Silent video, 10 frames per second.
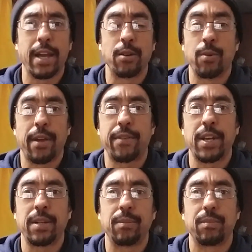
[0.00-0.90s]
don't have
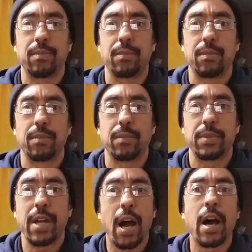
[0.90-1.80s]
any
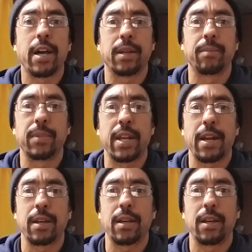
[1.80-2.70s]
time that
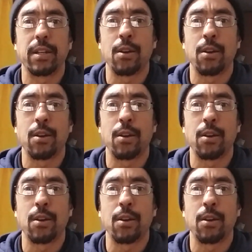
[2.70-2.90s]
I